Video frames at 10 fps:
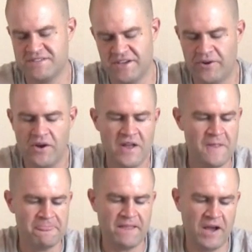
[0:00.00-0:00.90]
So,
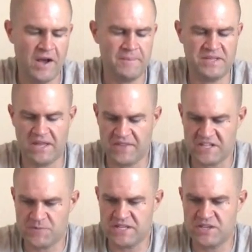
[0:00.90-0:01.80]
but
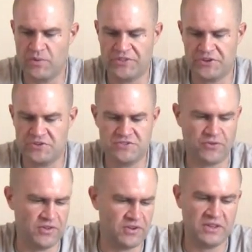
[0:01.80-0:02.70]
that's basically what they're used
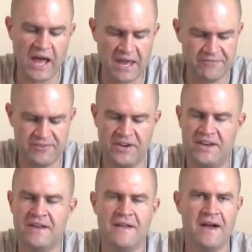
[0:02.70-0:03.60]
for. They're a lot of
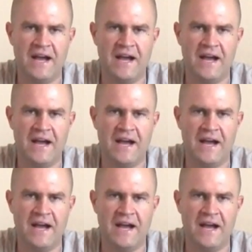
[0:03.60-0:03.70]
fun.